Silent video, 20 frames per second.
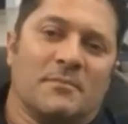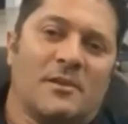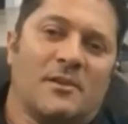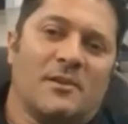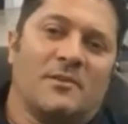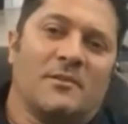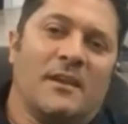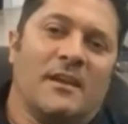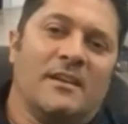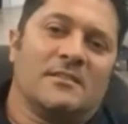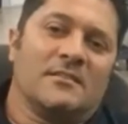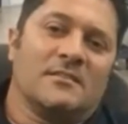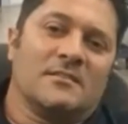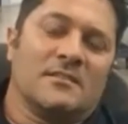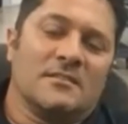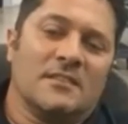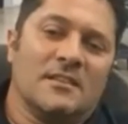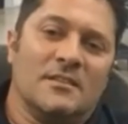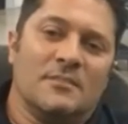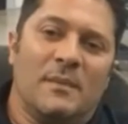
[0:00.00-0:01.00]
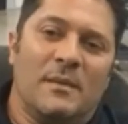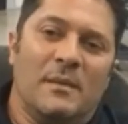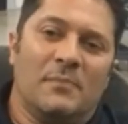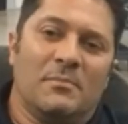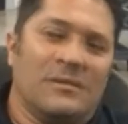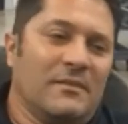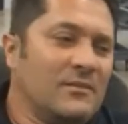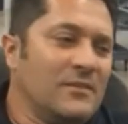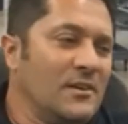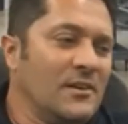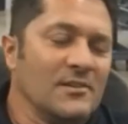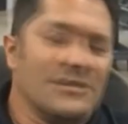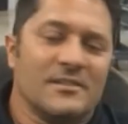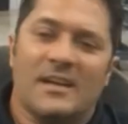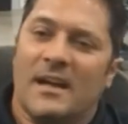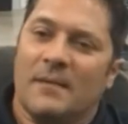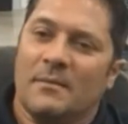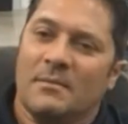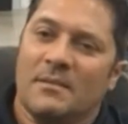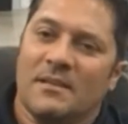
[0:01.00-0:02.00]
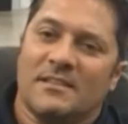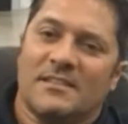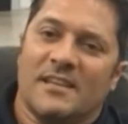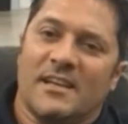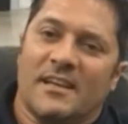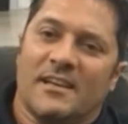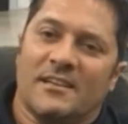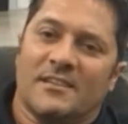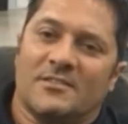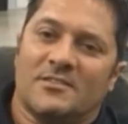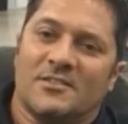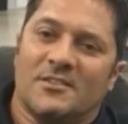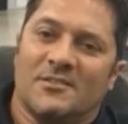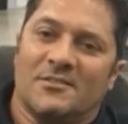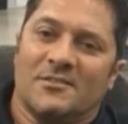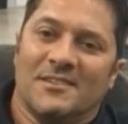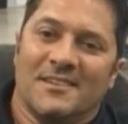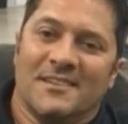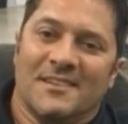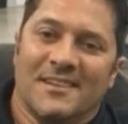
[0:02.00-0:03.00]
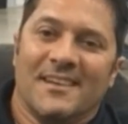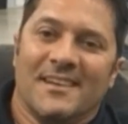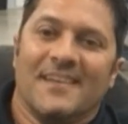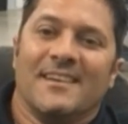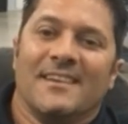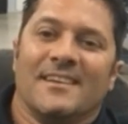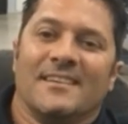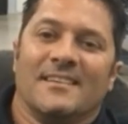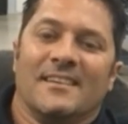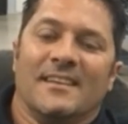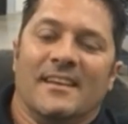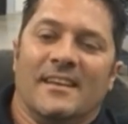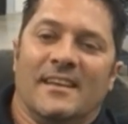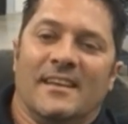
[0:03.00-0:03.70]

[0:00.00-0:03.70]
dirt races because these people have a hard time getting tickets. So we need to